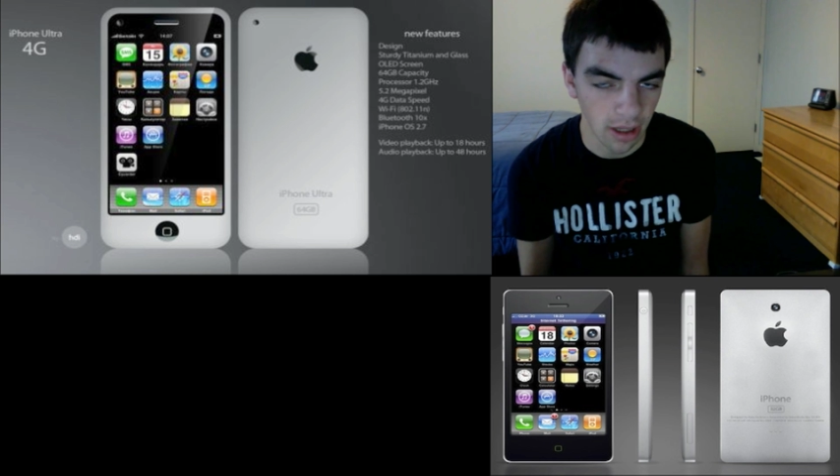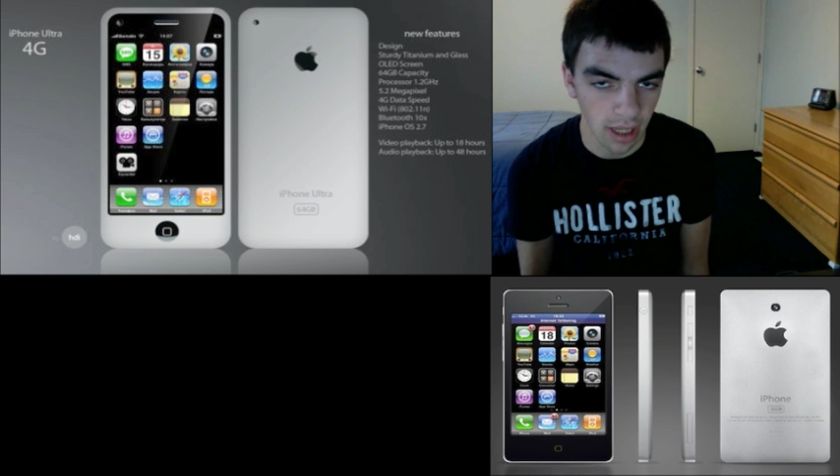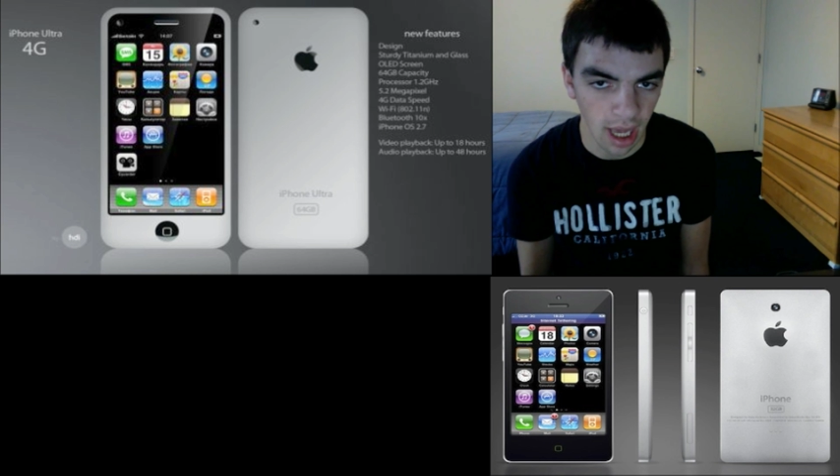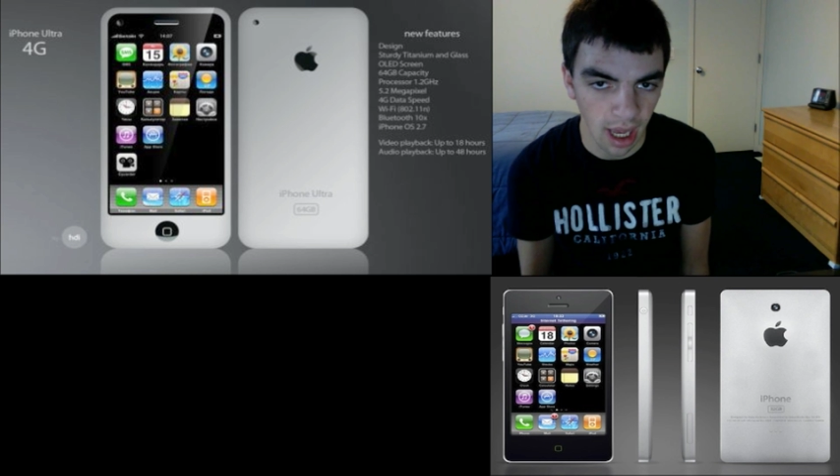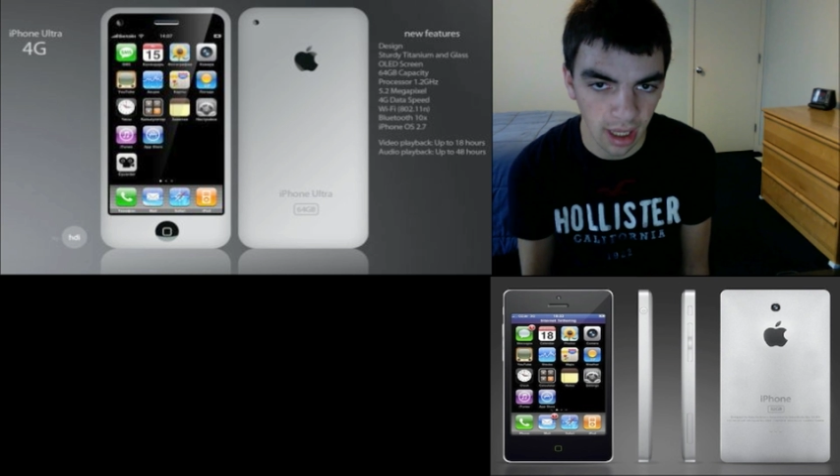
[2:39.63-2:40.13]

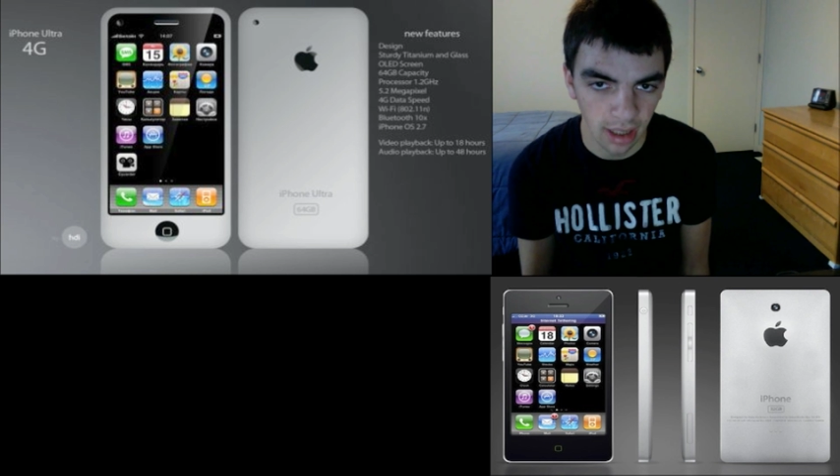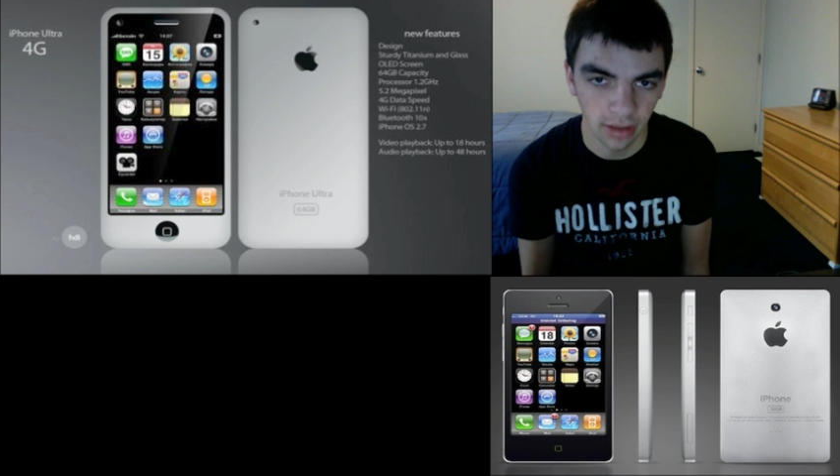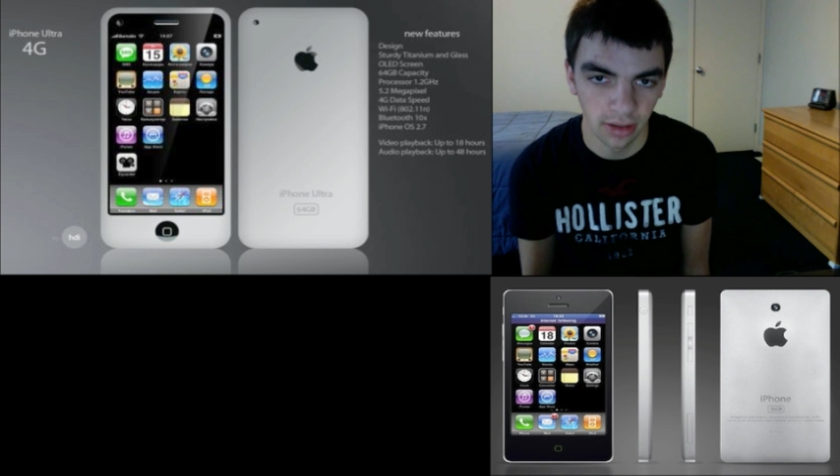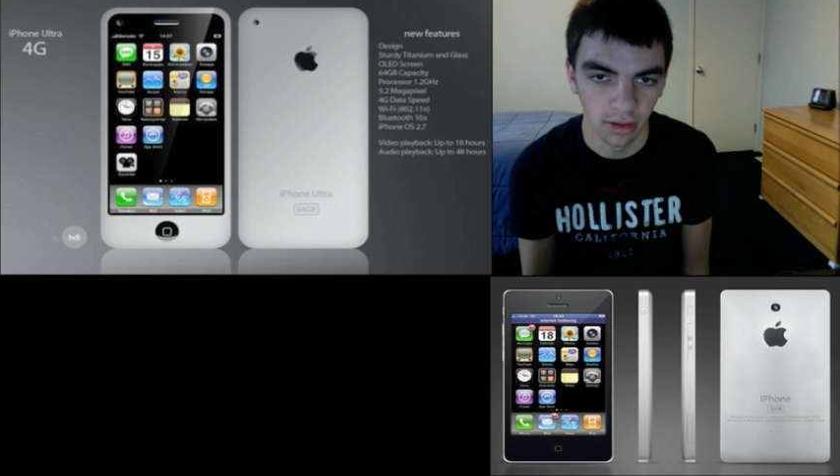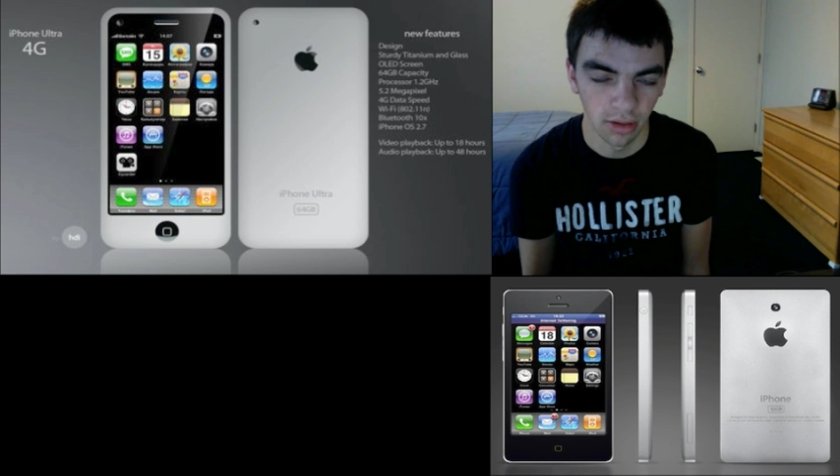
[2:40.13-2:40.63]
high
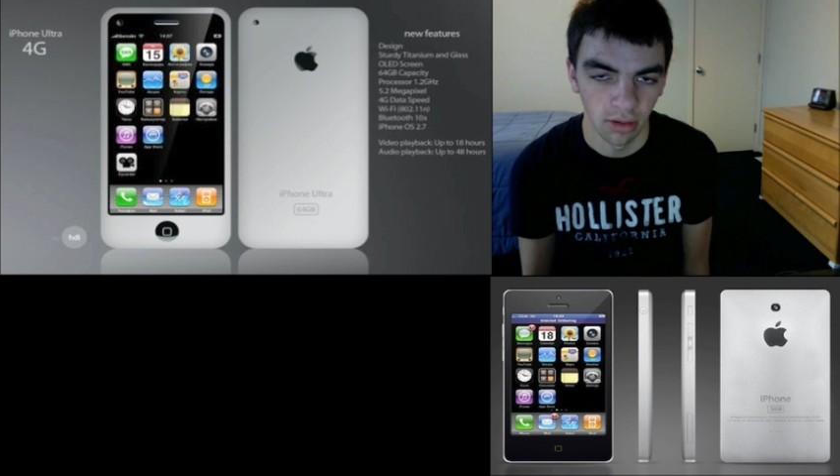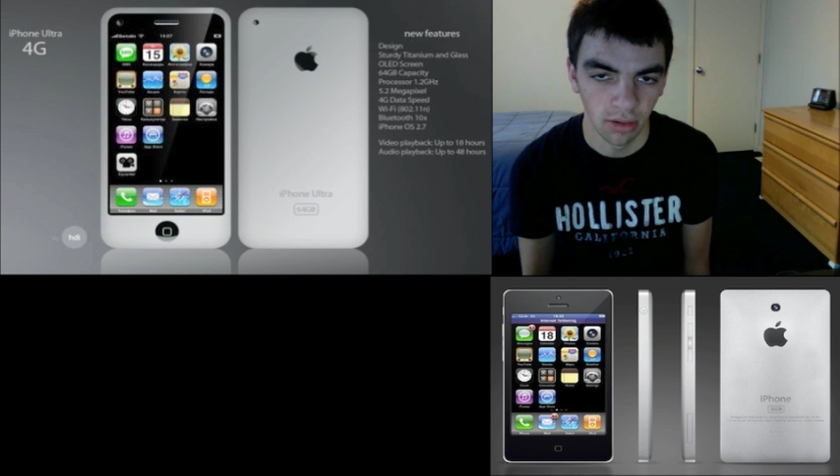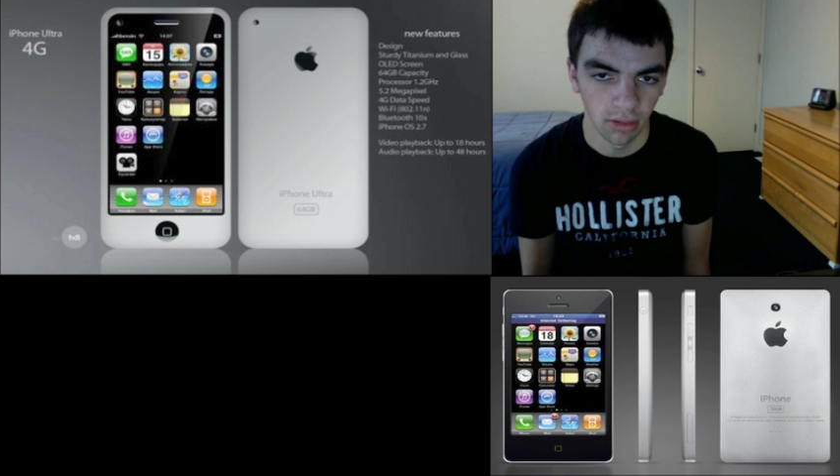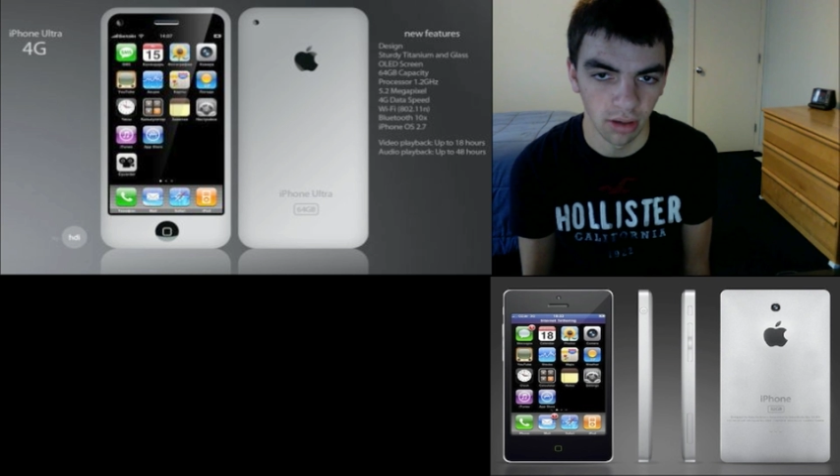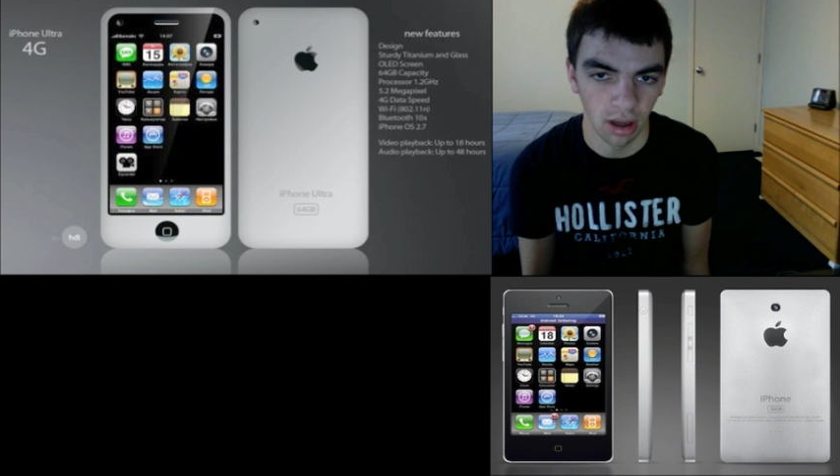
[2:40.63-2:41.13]

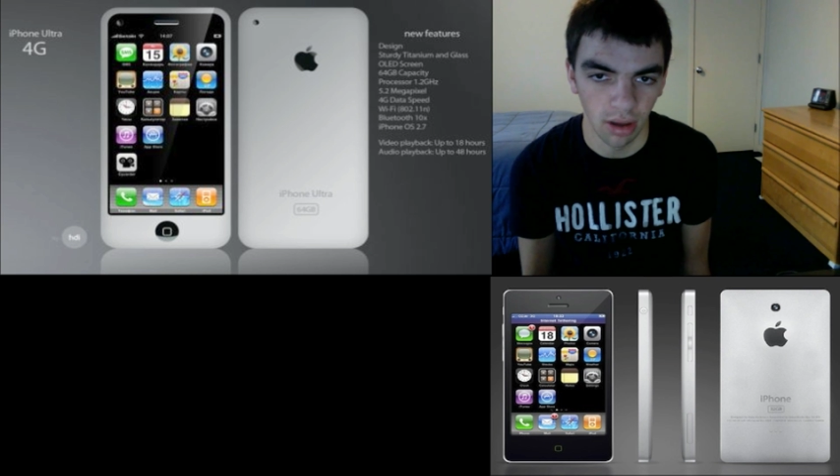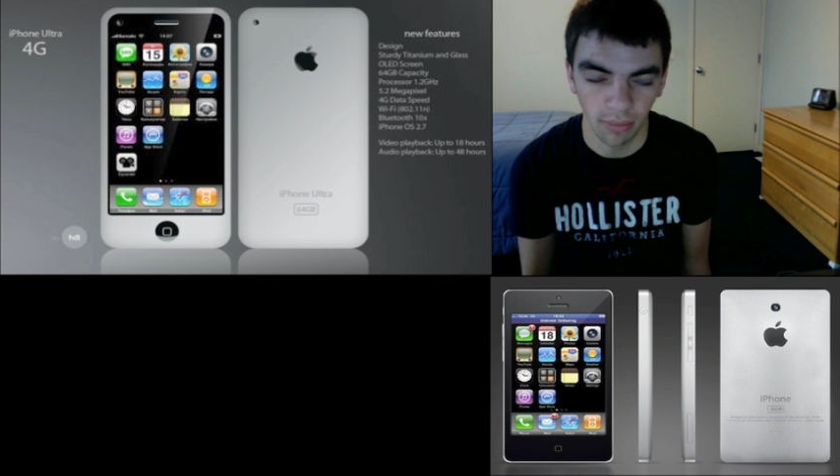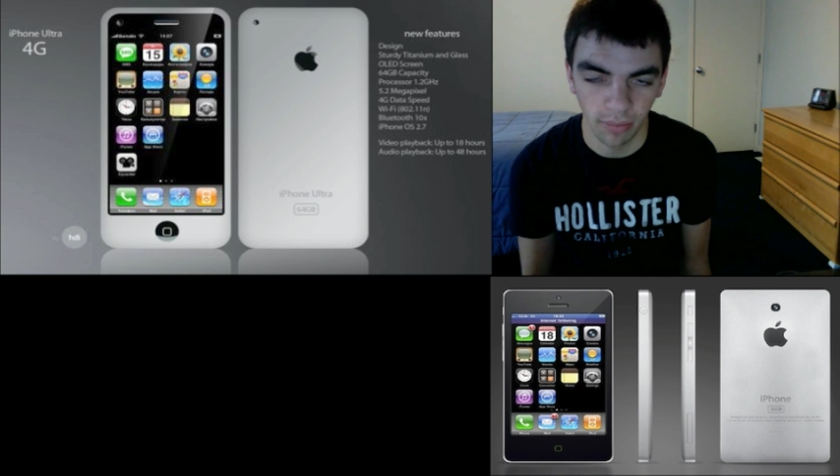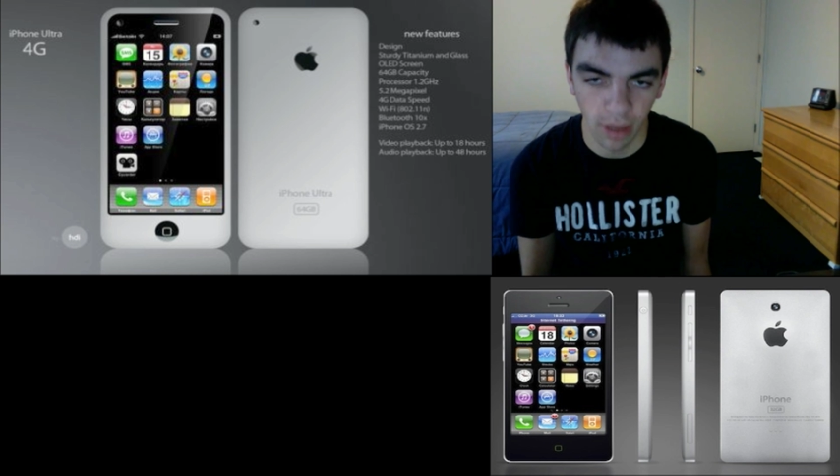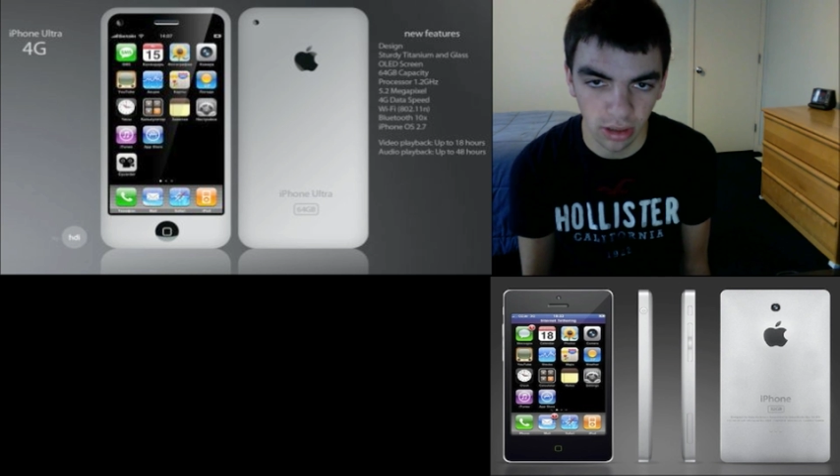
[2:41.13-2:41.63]

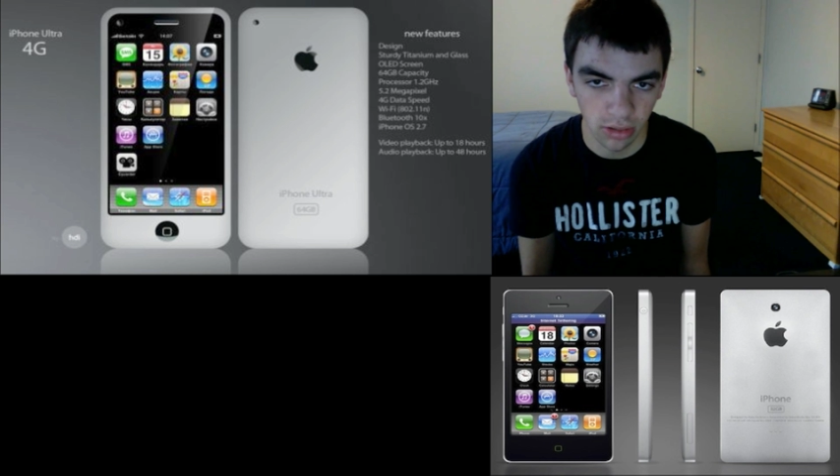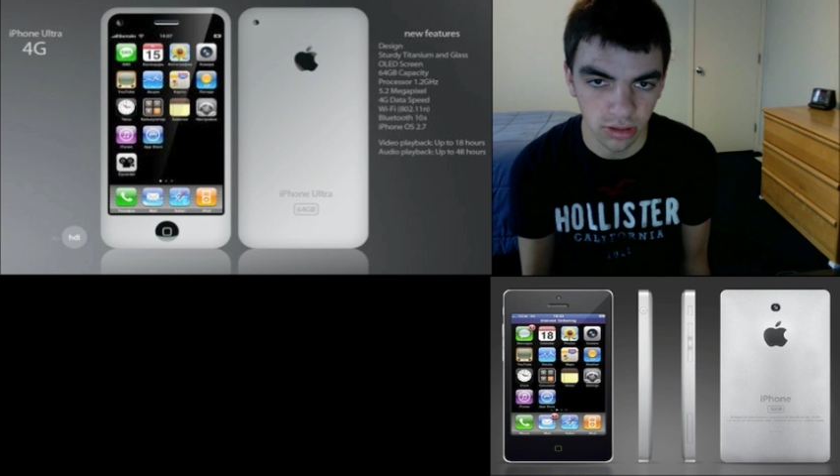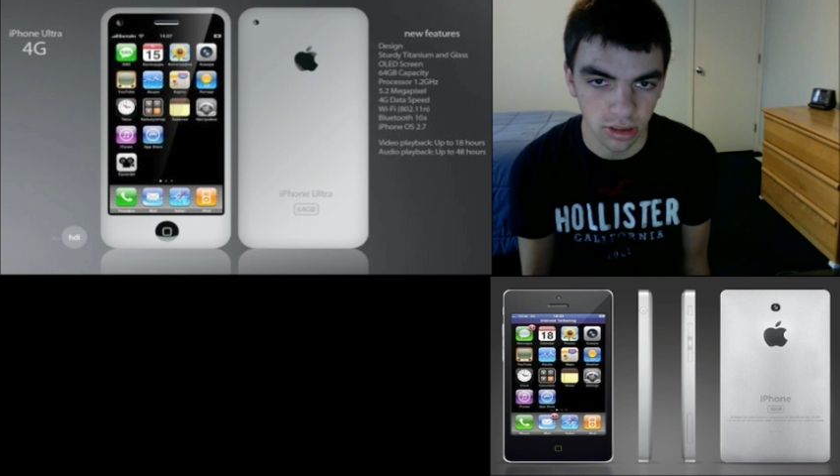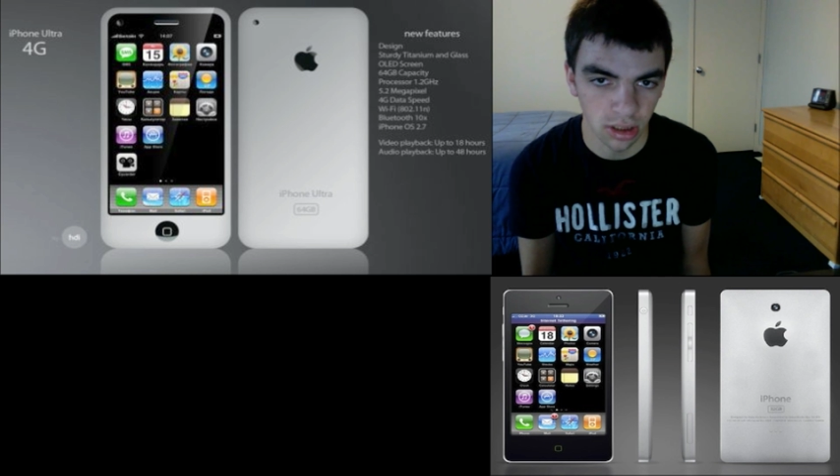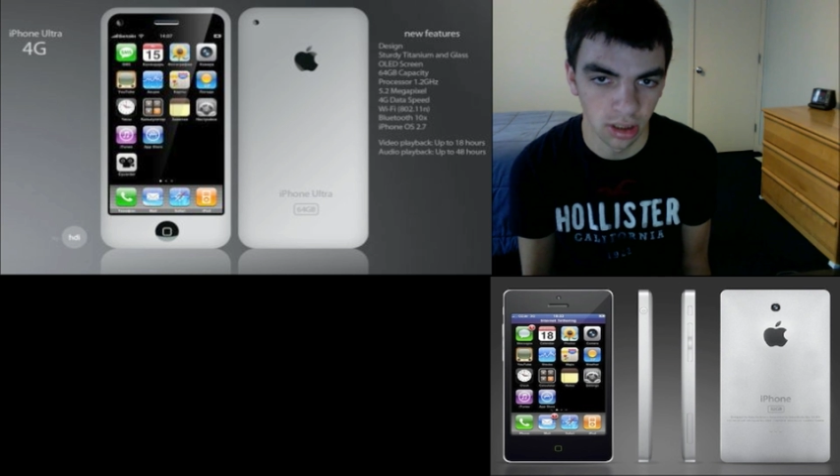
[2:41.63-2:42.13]

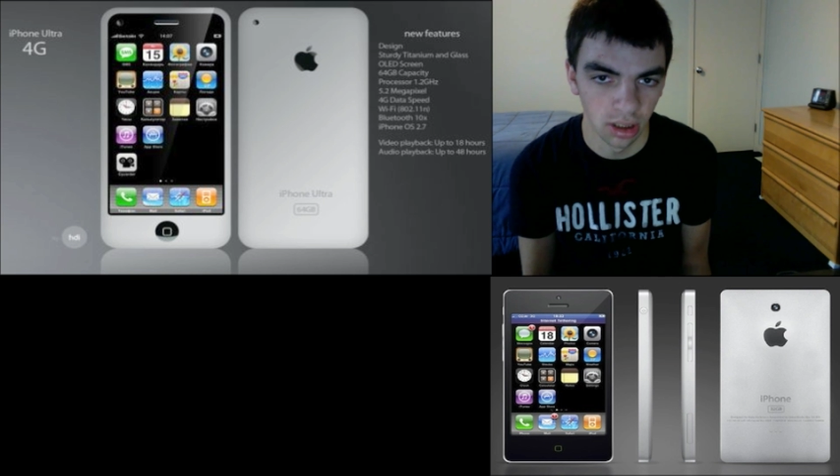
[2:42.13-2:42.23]
resolution.